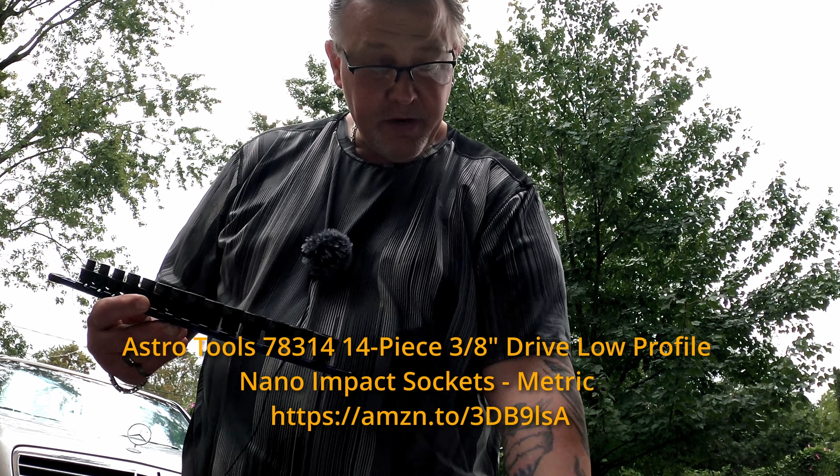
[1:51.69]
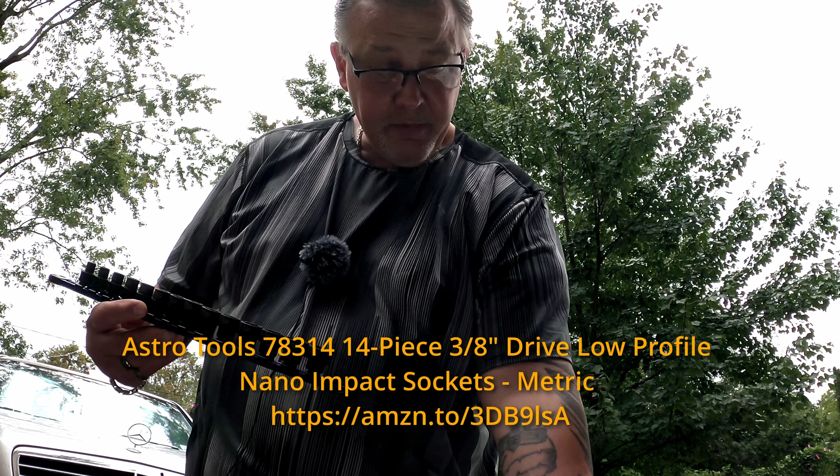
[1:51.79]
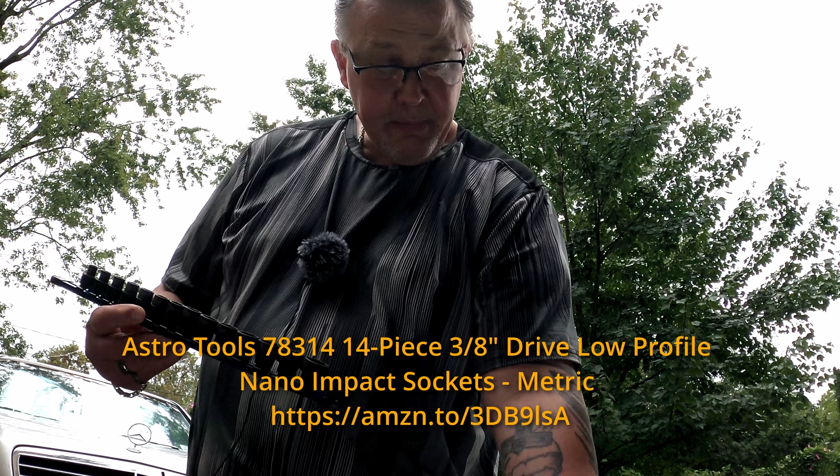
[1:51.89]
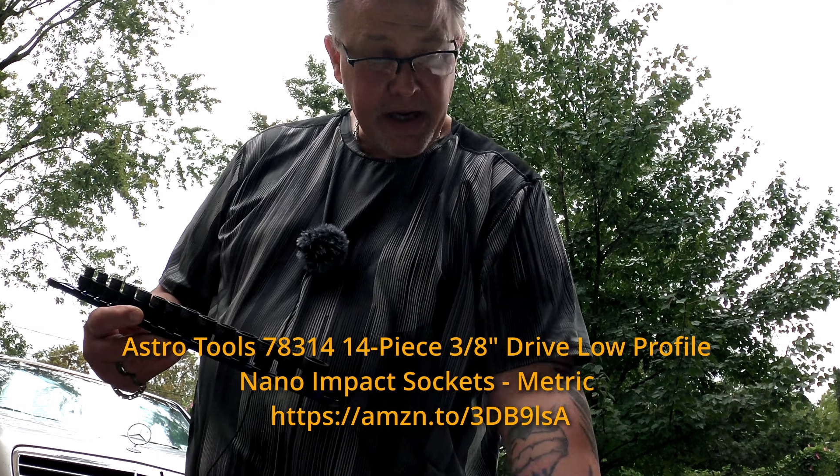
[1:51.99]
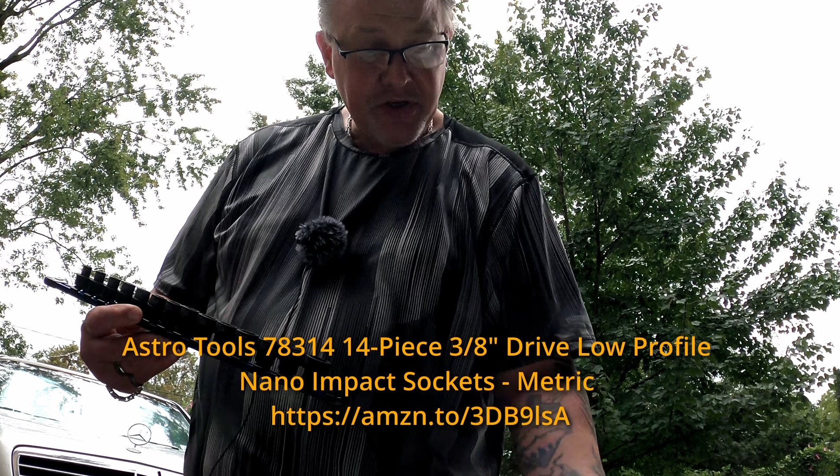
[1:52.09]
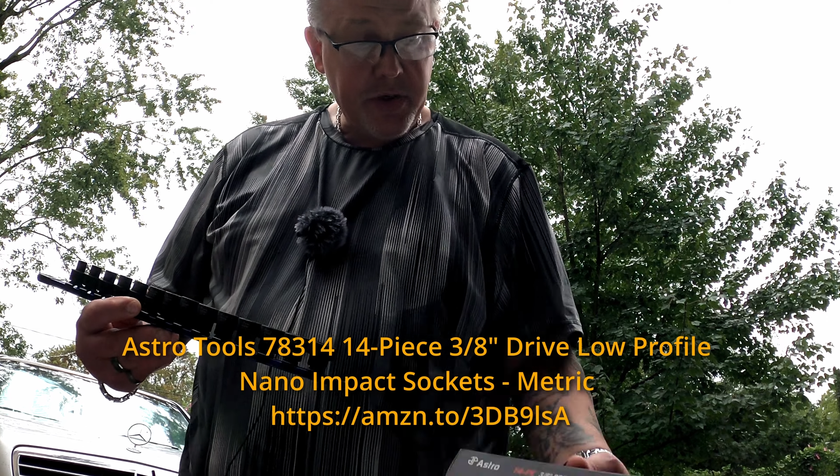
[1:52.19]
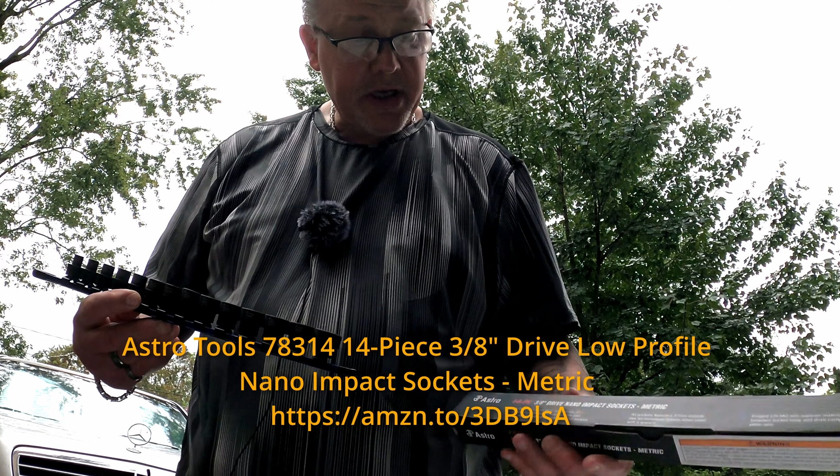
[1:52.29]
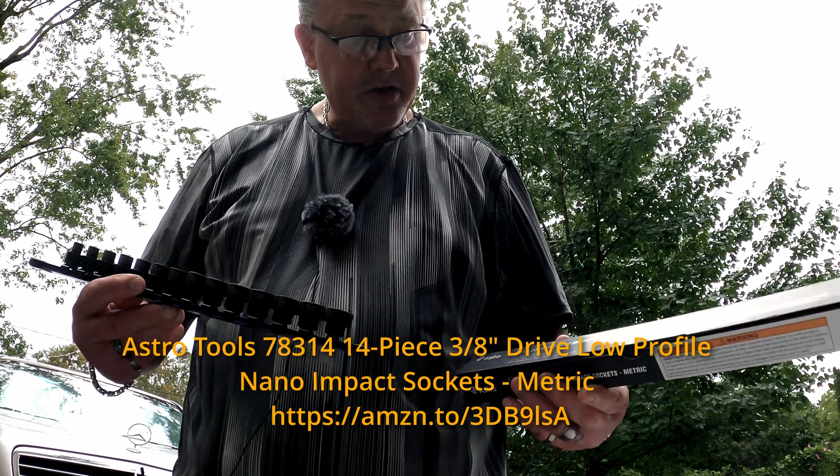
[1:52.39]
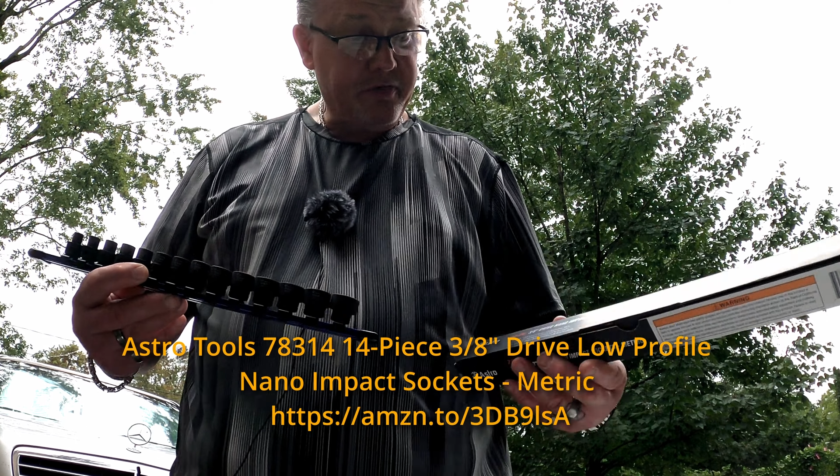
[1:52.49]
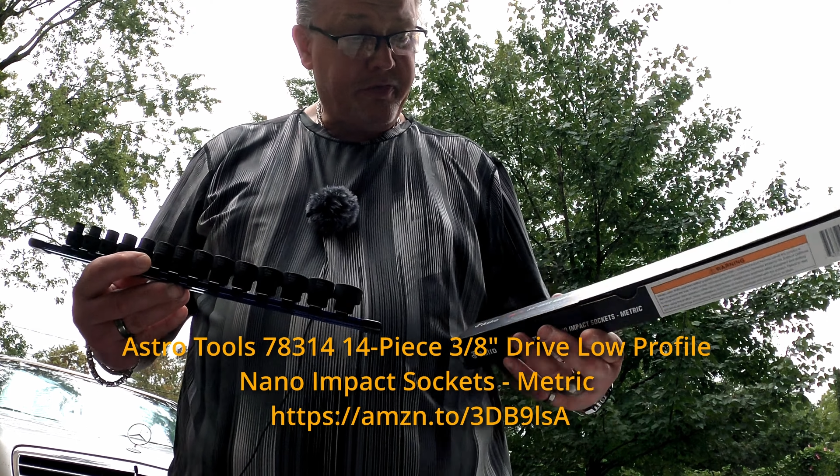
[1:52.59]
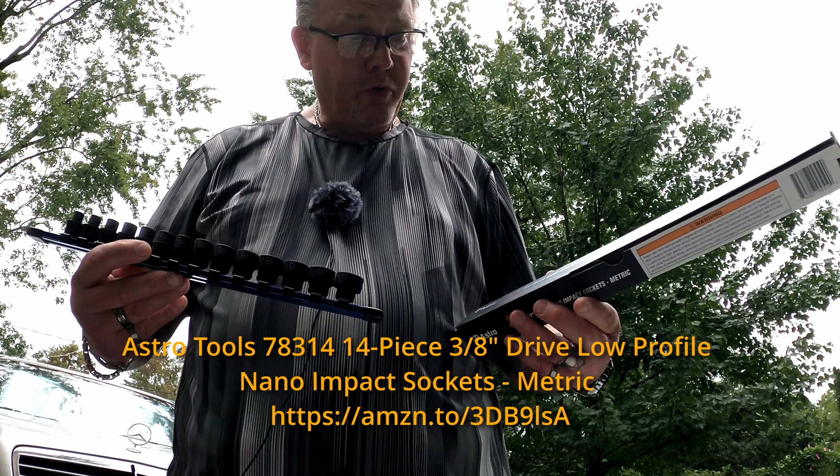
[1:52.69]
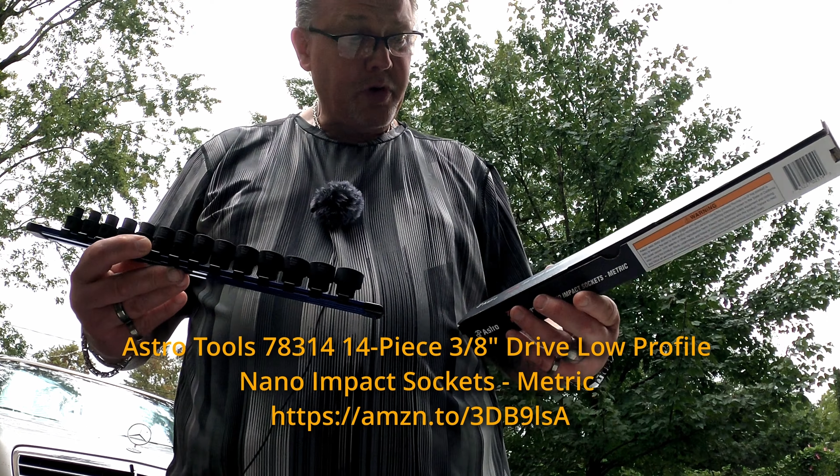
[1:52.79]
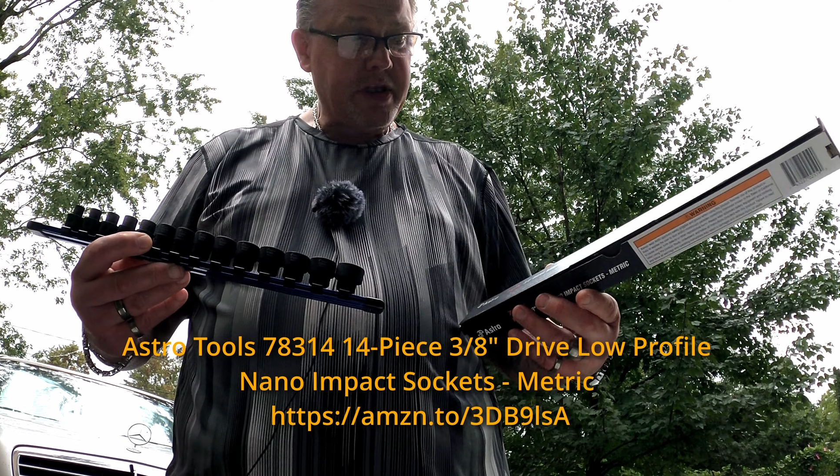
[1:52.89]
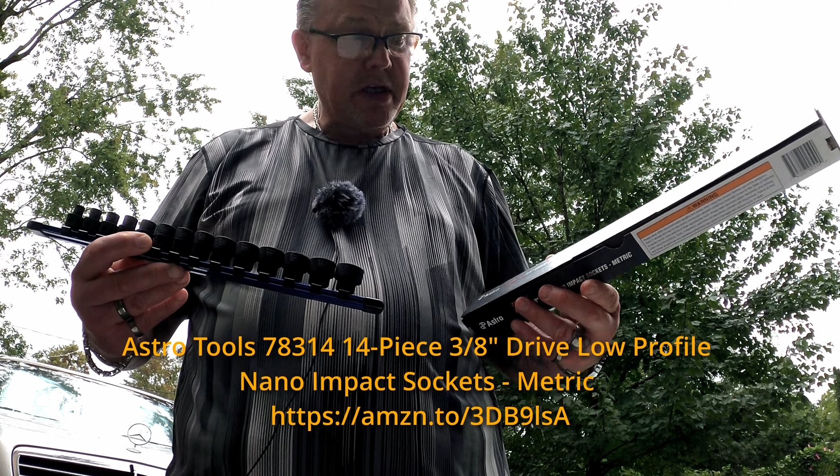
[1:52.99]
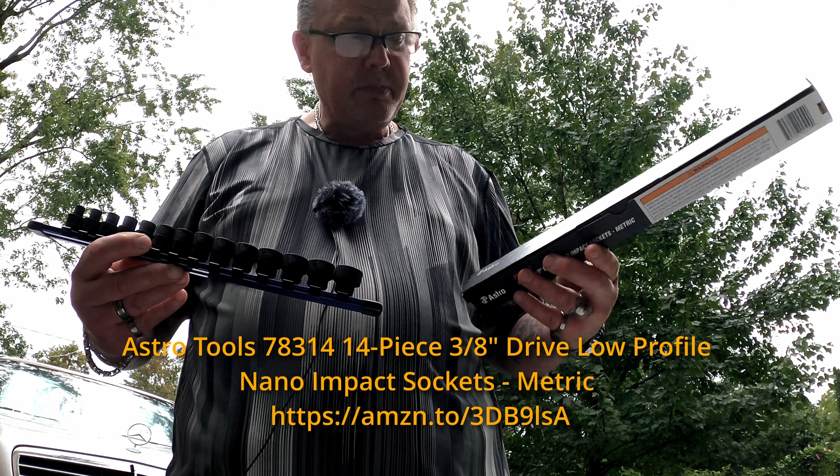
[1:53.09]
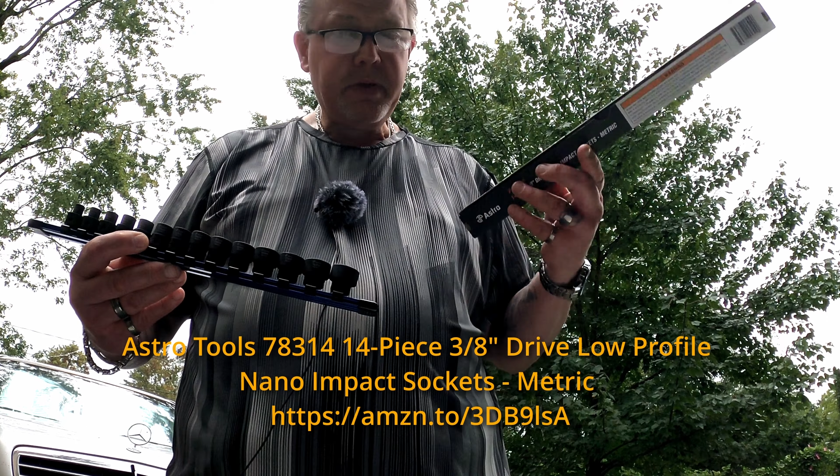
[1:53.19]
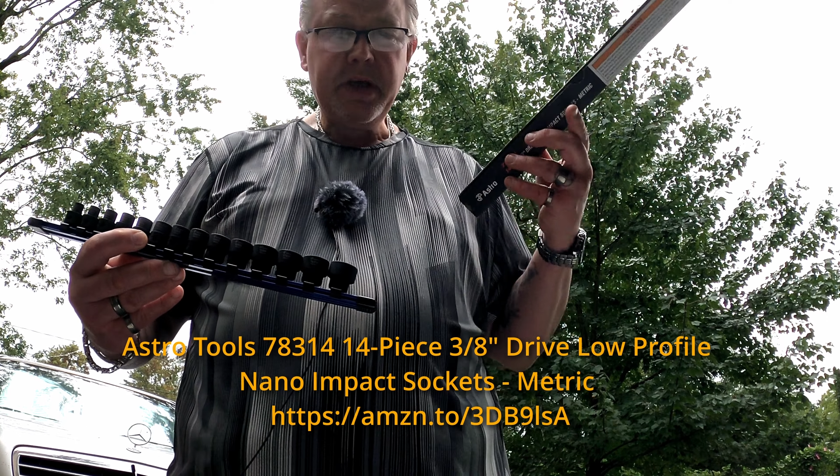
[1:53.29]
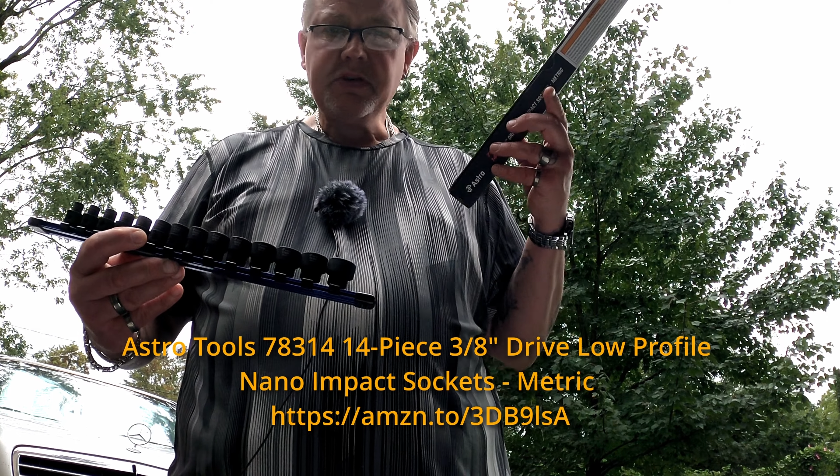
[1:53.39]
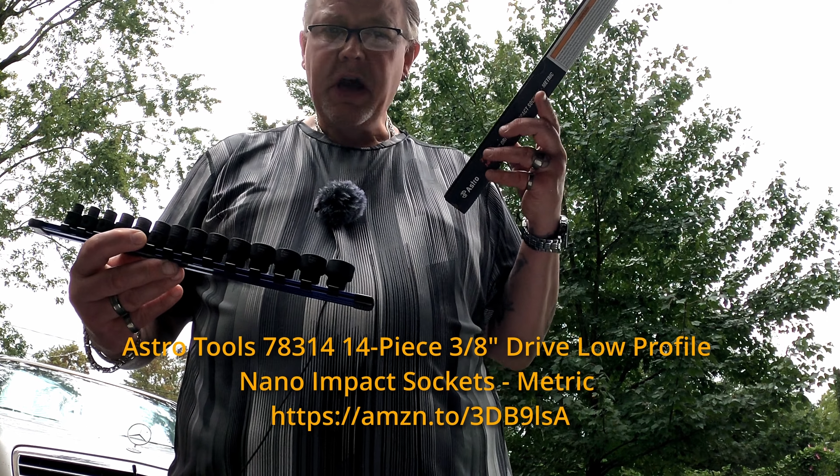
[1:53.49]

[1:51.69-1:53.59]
metric is a 14-piece.